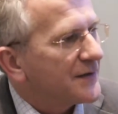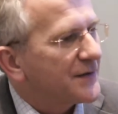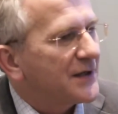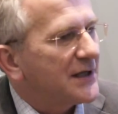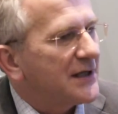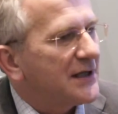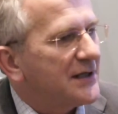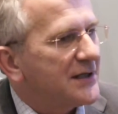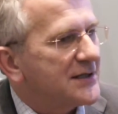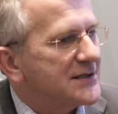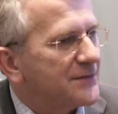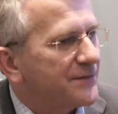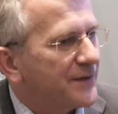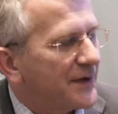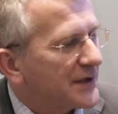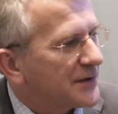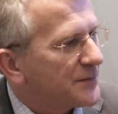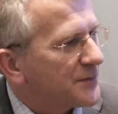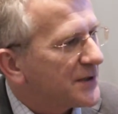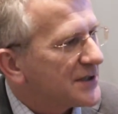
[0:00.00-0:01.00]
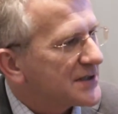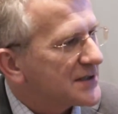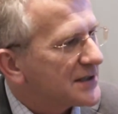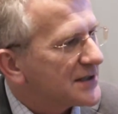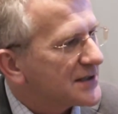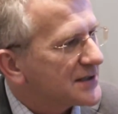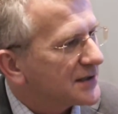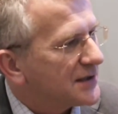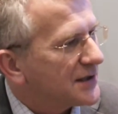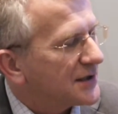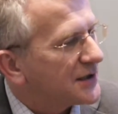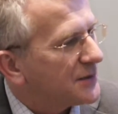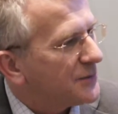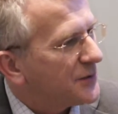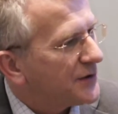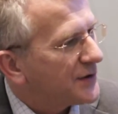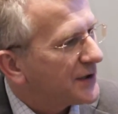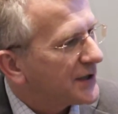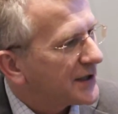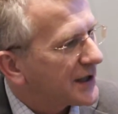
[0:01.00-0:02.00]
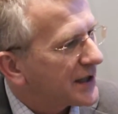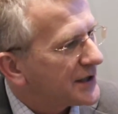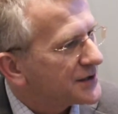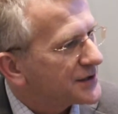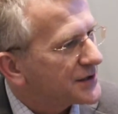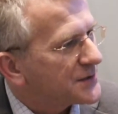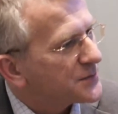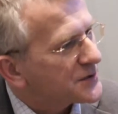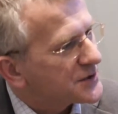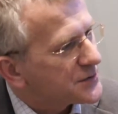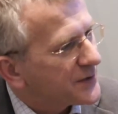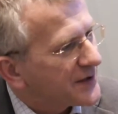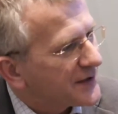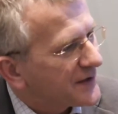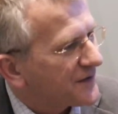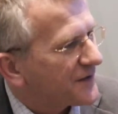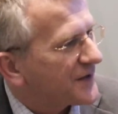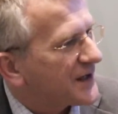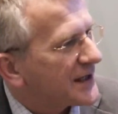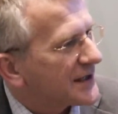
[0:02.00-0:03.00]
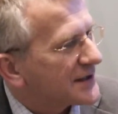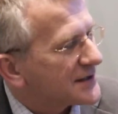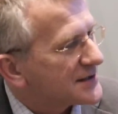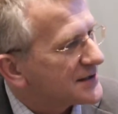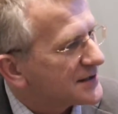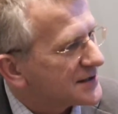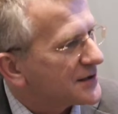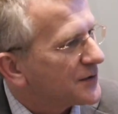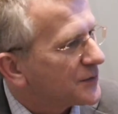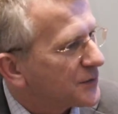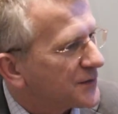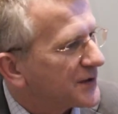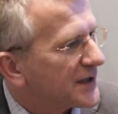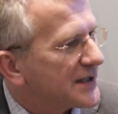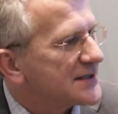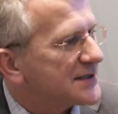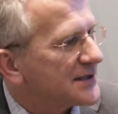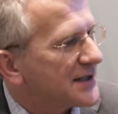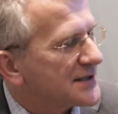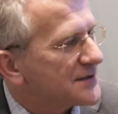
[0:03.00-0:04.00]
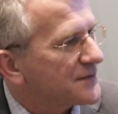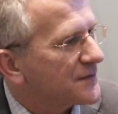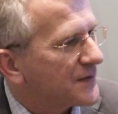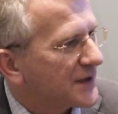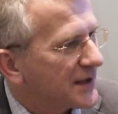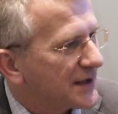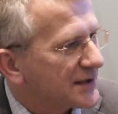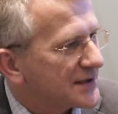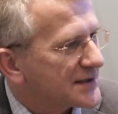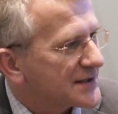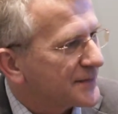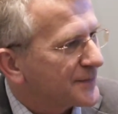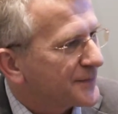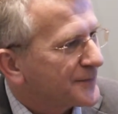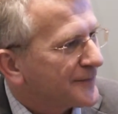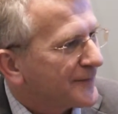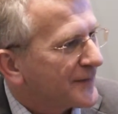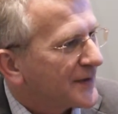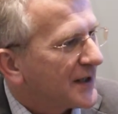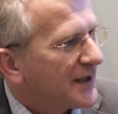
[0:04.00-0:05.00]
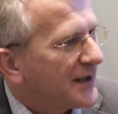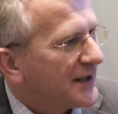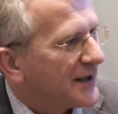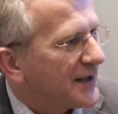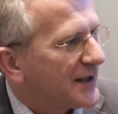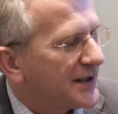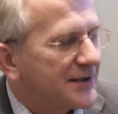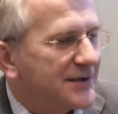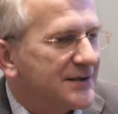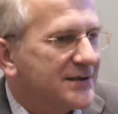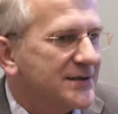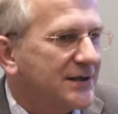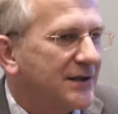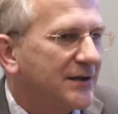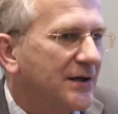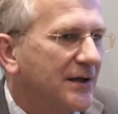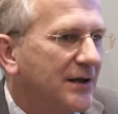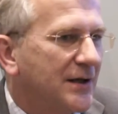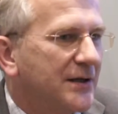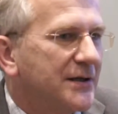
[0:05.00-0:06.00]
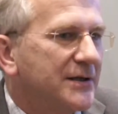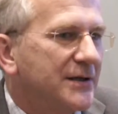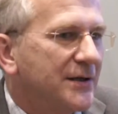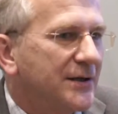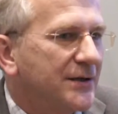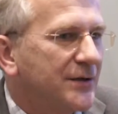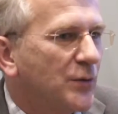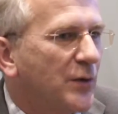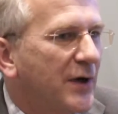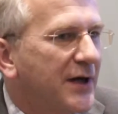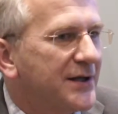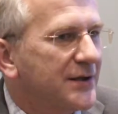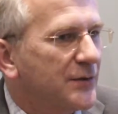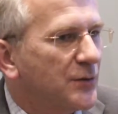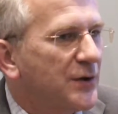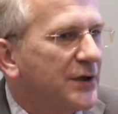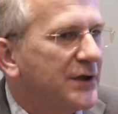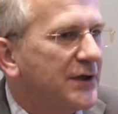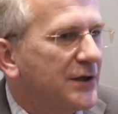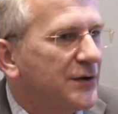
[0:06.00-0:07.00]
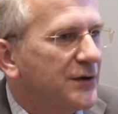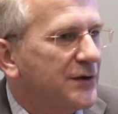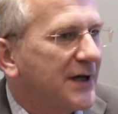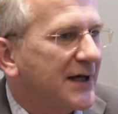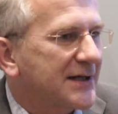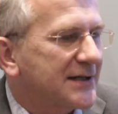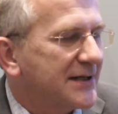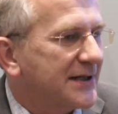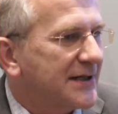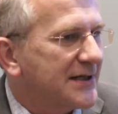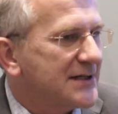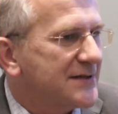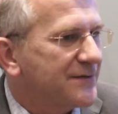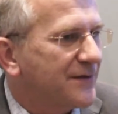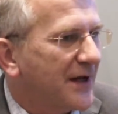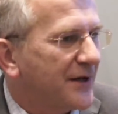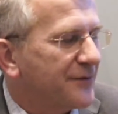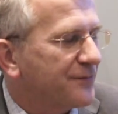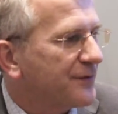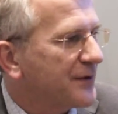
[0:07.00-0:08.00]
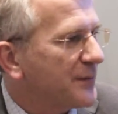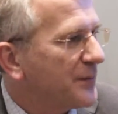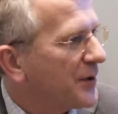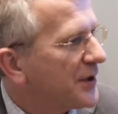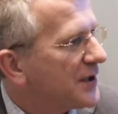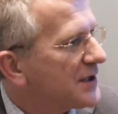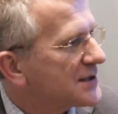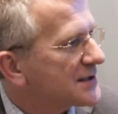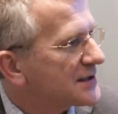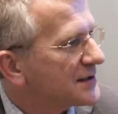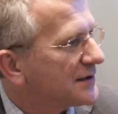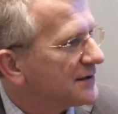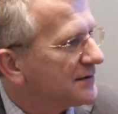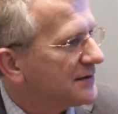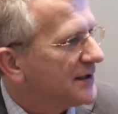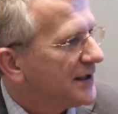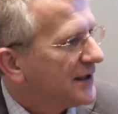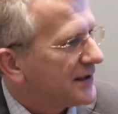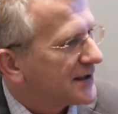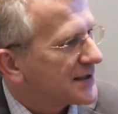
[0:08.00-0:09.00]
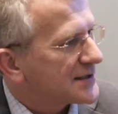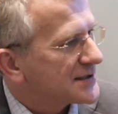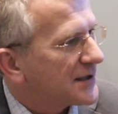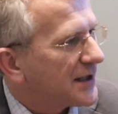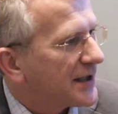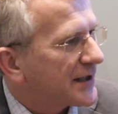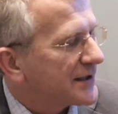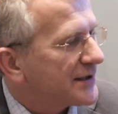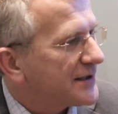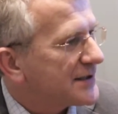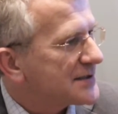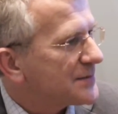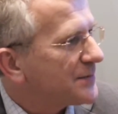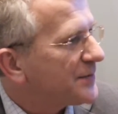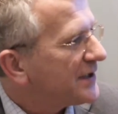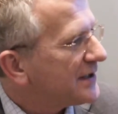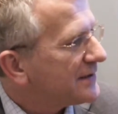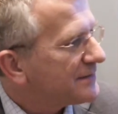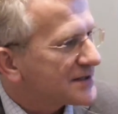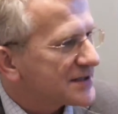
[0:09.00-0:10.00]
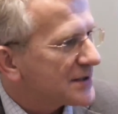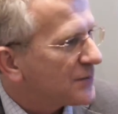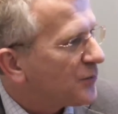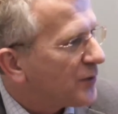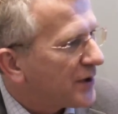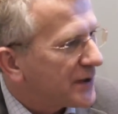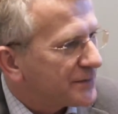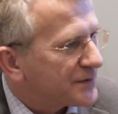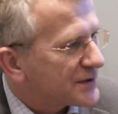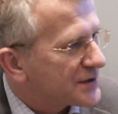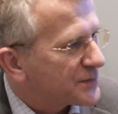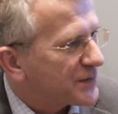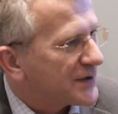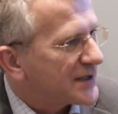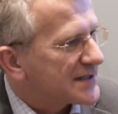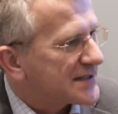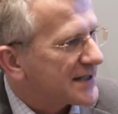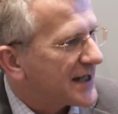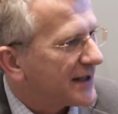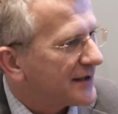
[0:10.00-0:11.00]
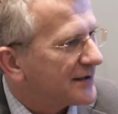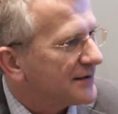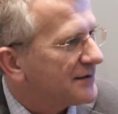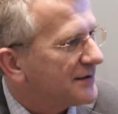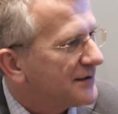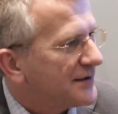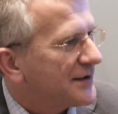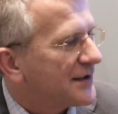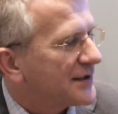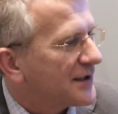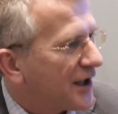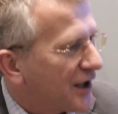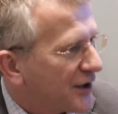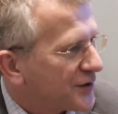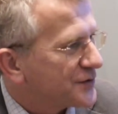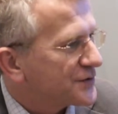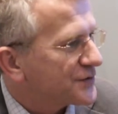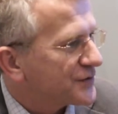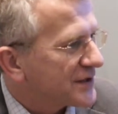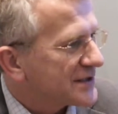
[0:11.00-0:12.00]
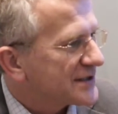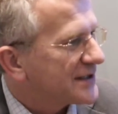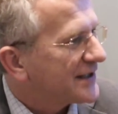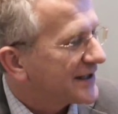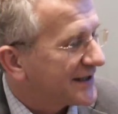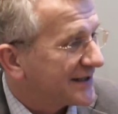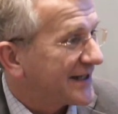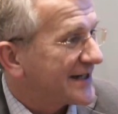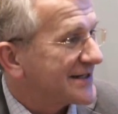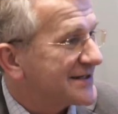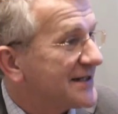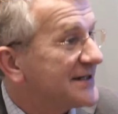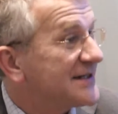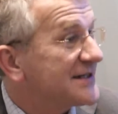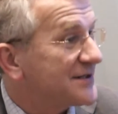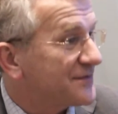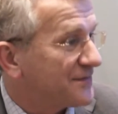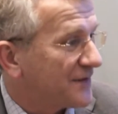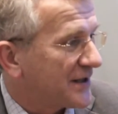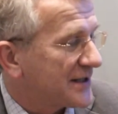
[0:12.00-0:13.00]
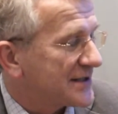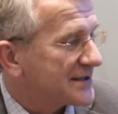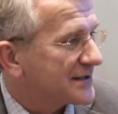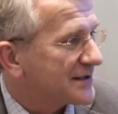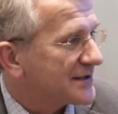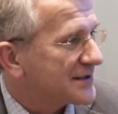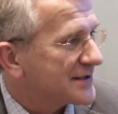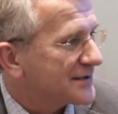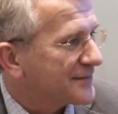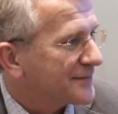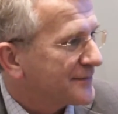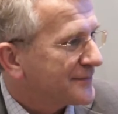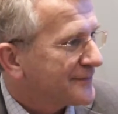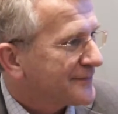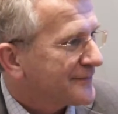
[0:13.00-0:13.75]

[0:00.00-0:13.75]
the development is communication between things, the so-called Internet of Things. And the way that we can look at it is for every person, there's likely to be somewhere between 10 and 100 connected devices.